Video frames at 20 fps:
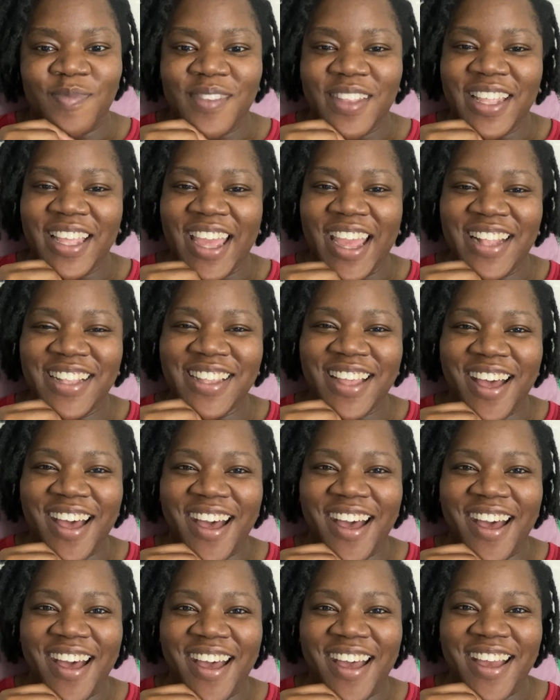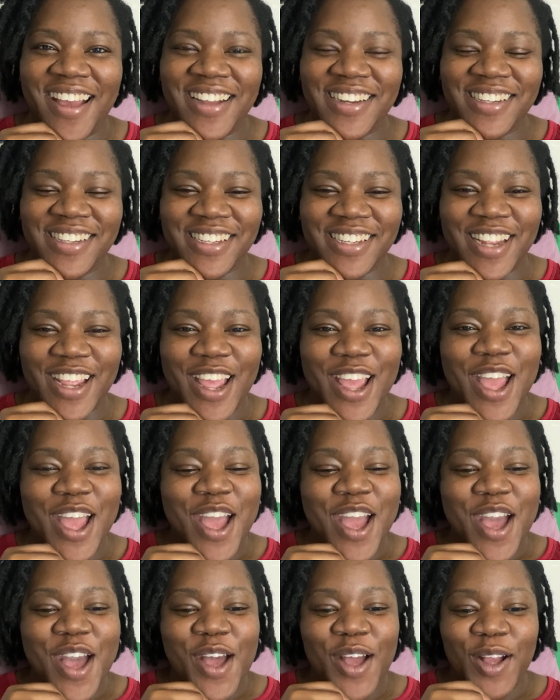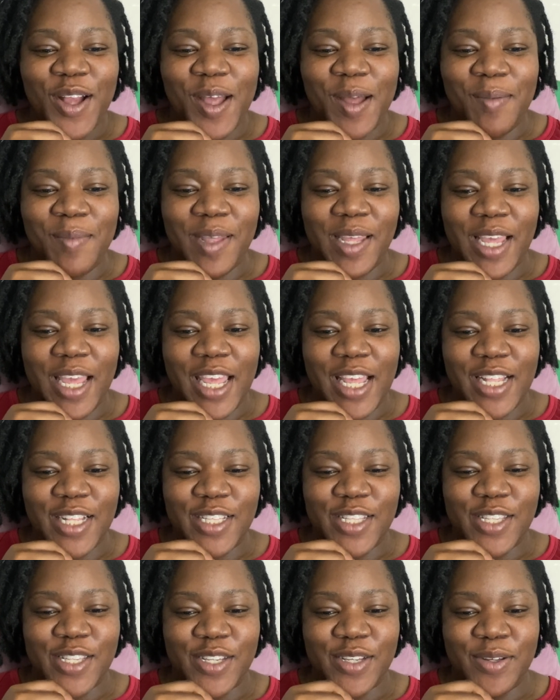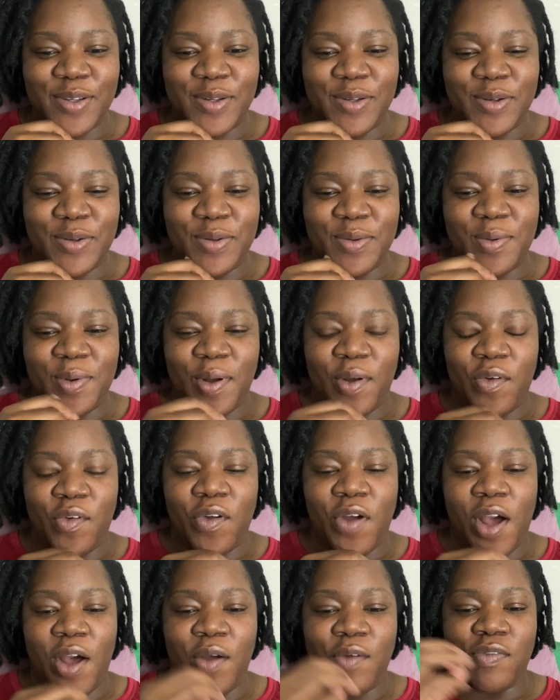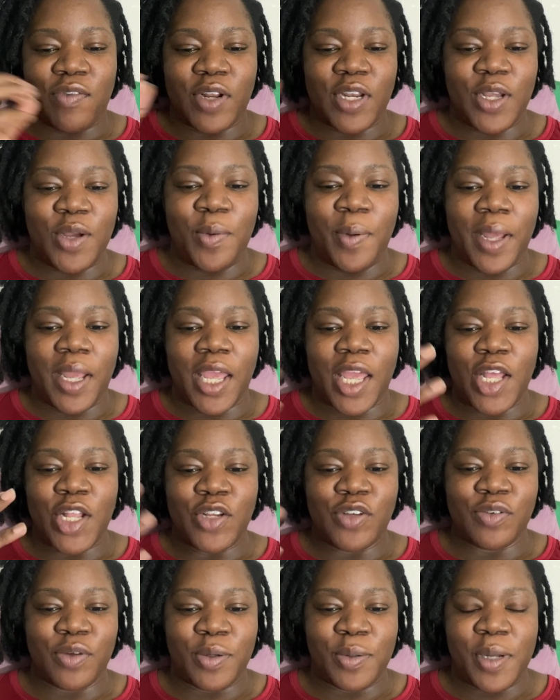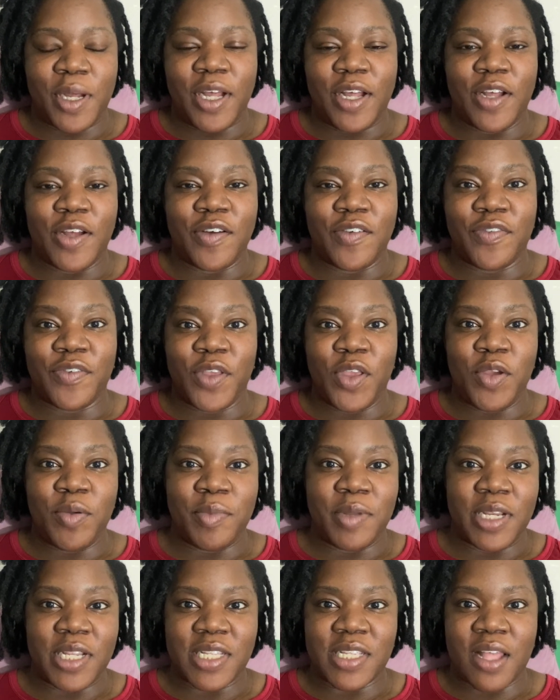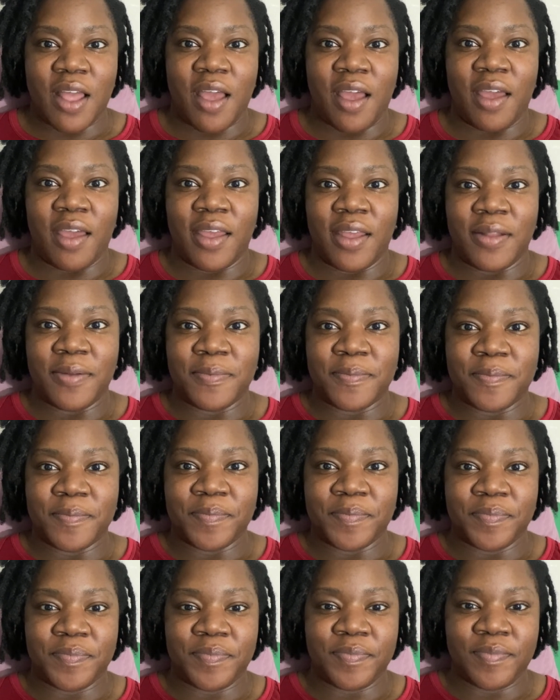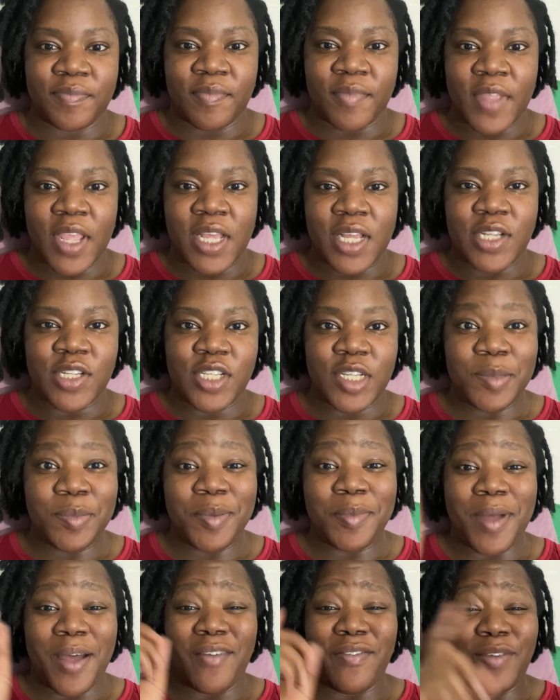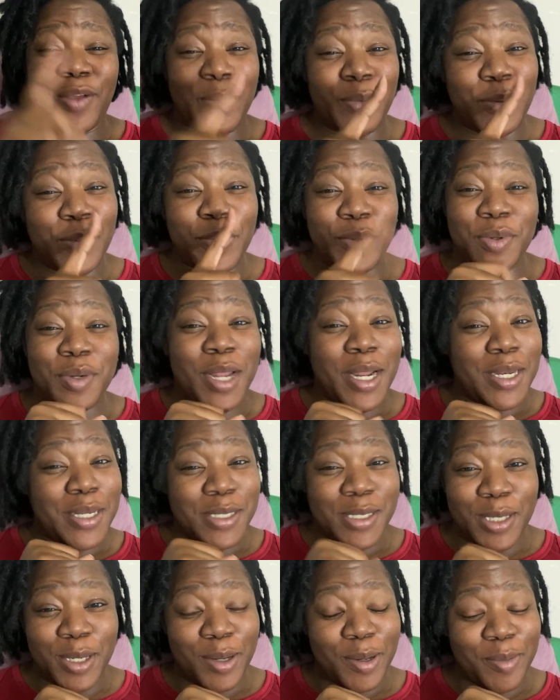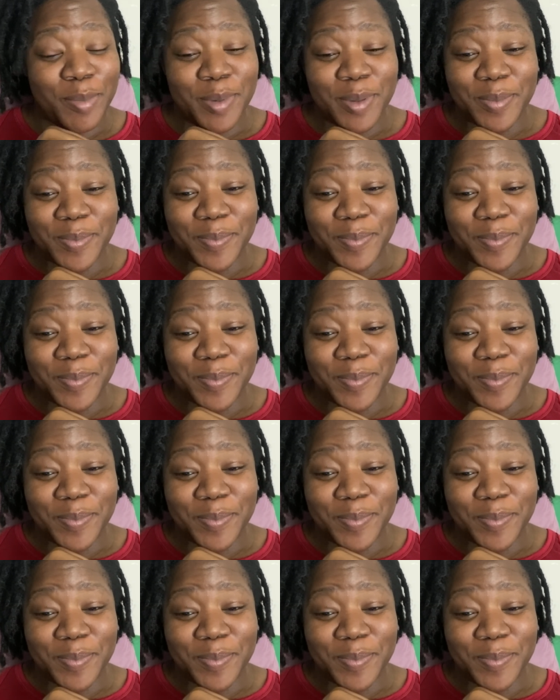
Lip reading: hey Tosh, going into a really quick intro of human design. Should have put my phone on Do Not Disturb.